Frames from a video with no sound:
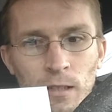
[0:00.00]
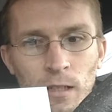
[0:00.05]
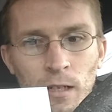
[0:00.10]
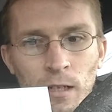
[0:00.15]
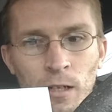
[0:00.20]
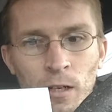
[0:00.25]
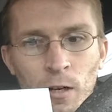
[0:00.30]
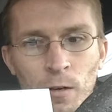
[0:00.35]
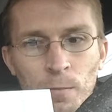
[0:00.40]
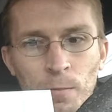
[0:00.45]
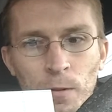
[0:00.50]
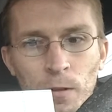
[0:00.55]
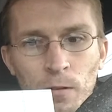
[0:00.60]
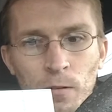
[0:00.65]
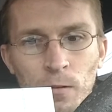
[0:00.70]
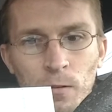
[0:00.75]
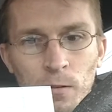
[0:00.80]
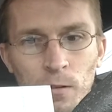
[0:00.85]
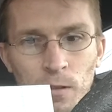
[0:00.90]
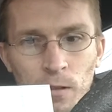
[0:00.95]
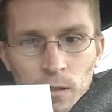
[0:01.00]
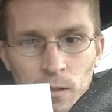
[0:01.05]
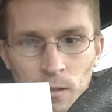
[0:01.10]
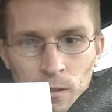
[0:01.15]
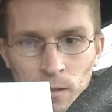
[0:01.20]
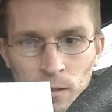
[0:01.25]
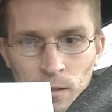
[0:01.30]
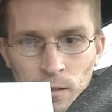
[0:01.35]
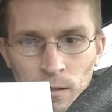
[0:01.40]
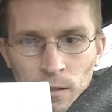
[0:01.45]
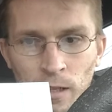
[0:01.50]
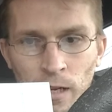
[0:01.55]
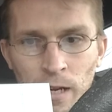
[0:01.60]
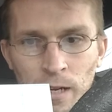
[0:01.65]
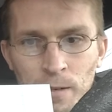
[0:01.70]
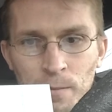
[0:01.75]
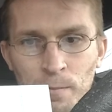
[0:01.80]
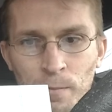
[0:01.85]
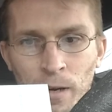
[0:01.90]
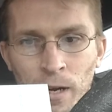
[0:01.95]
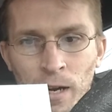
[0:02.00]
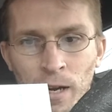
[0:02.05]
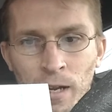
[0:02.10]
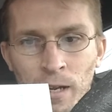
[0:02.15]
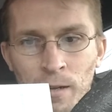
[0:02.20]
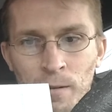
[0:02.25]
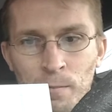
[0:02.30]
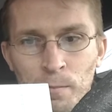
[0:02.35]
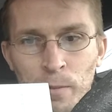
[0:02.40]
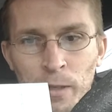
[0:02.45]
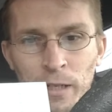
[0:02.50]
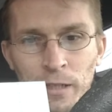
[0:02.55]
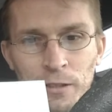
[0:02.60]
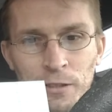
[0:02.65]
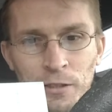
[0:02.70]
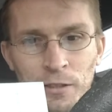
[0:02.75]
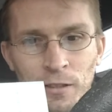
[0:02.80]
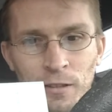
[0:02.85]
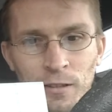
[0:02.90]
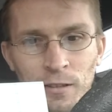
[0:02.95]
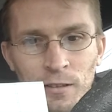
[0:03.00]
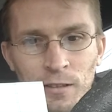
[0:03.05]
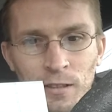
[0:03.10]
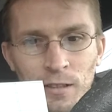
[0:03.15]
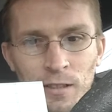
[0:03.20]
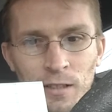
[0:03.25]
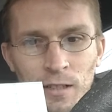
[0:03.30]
I hope you like my picture.